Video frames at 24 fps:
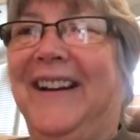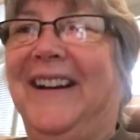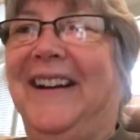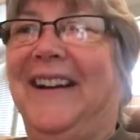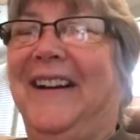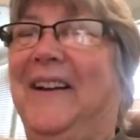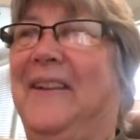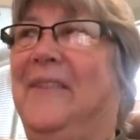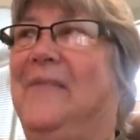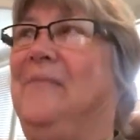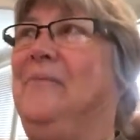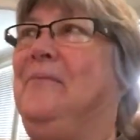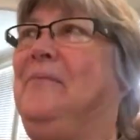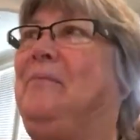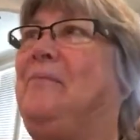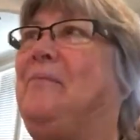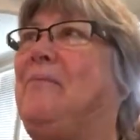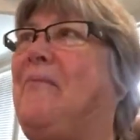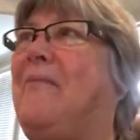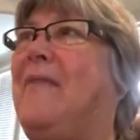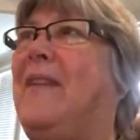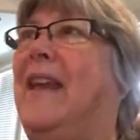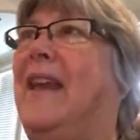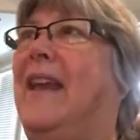Um,
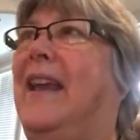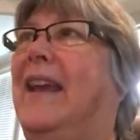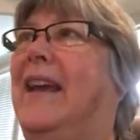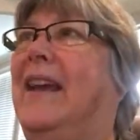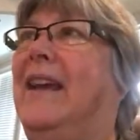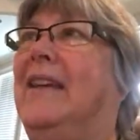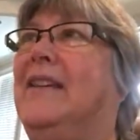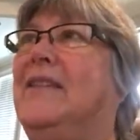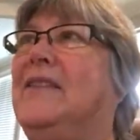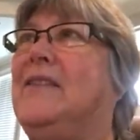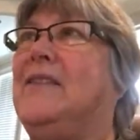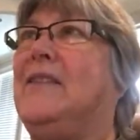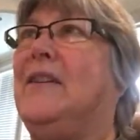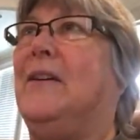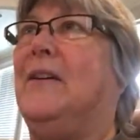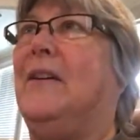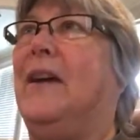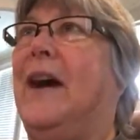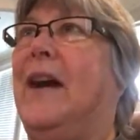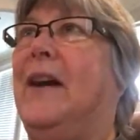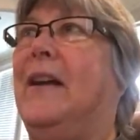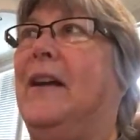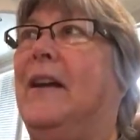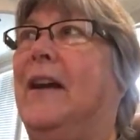and so
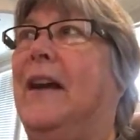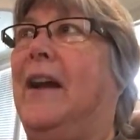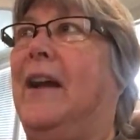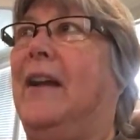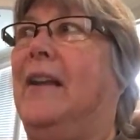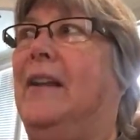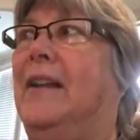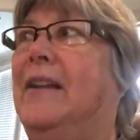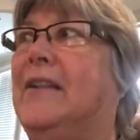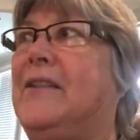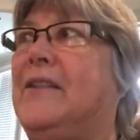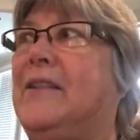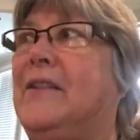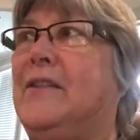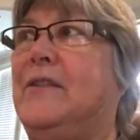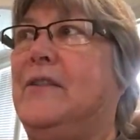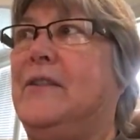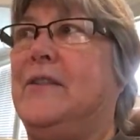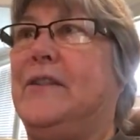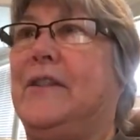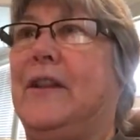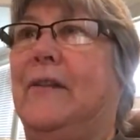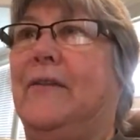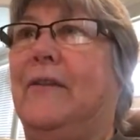I, I listened
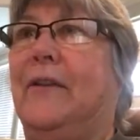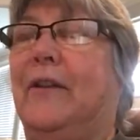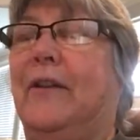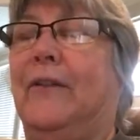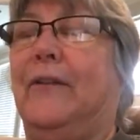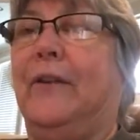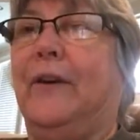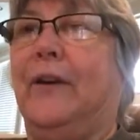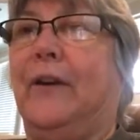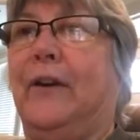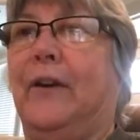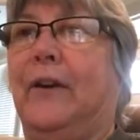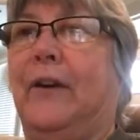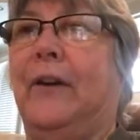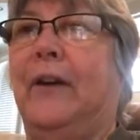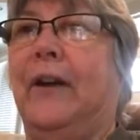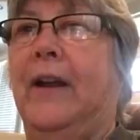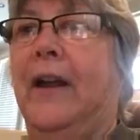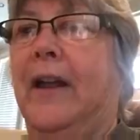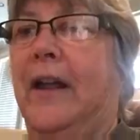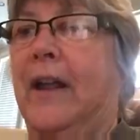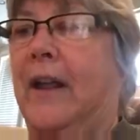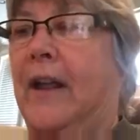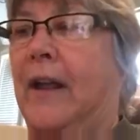to several of her
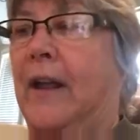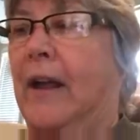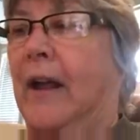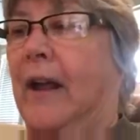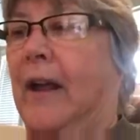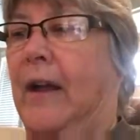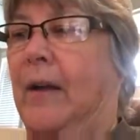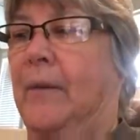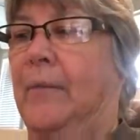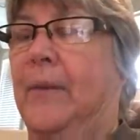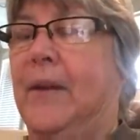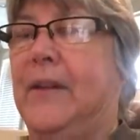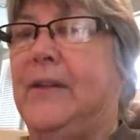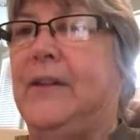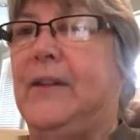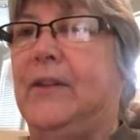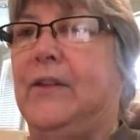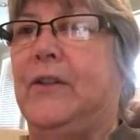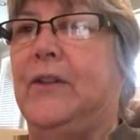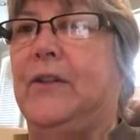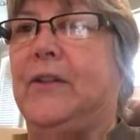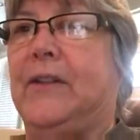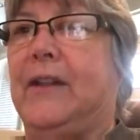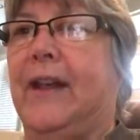uh,
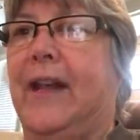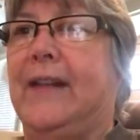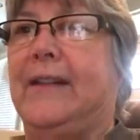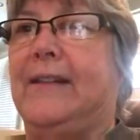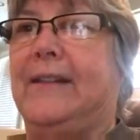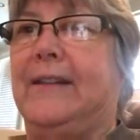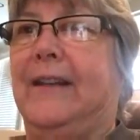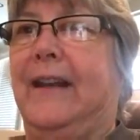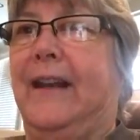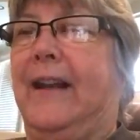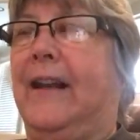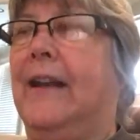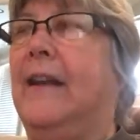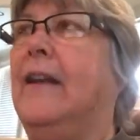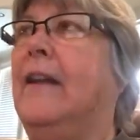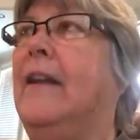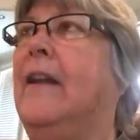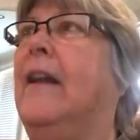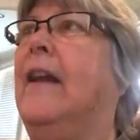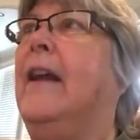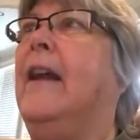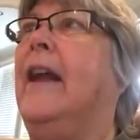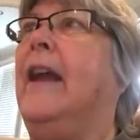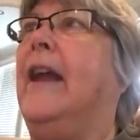messages last night
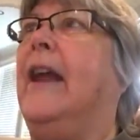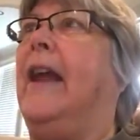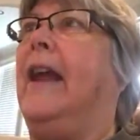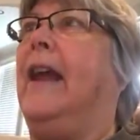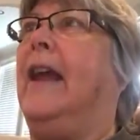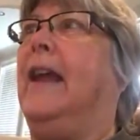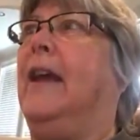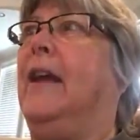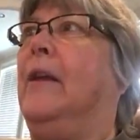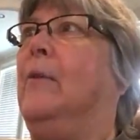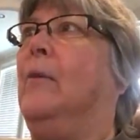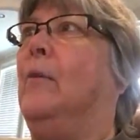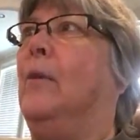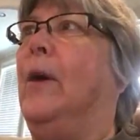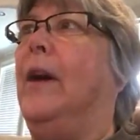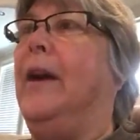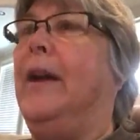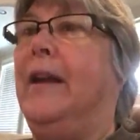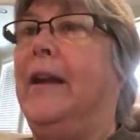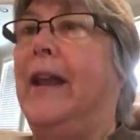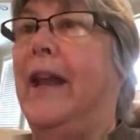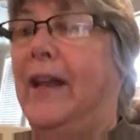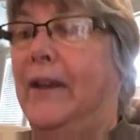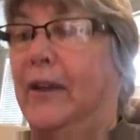and
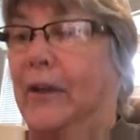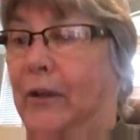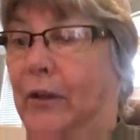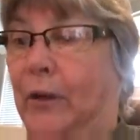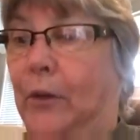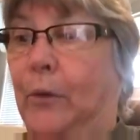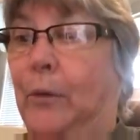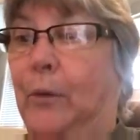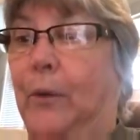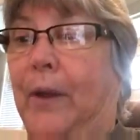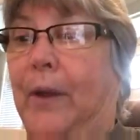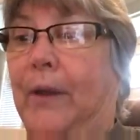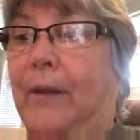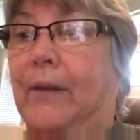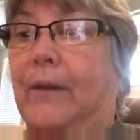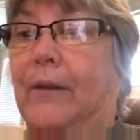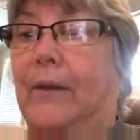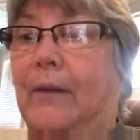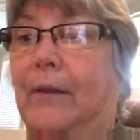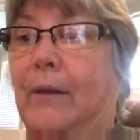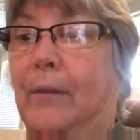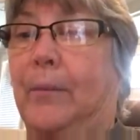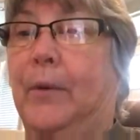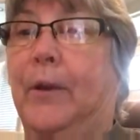one had to do with
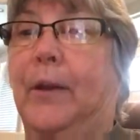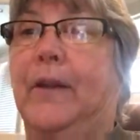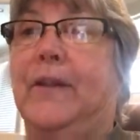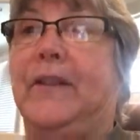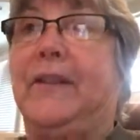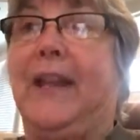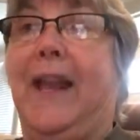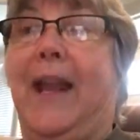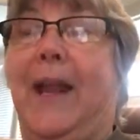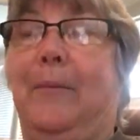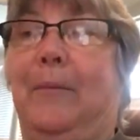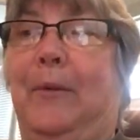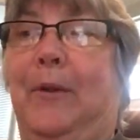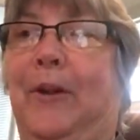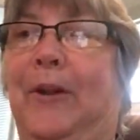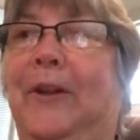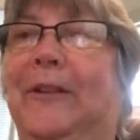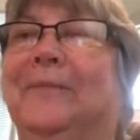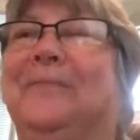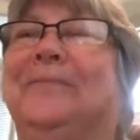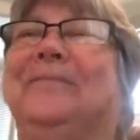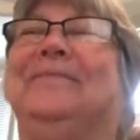the book of Samuel.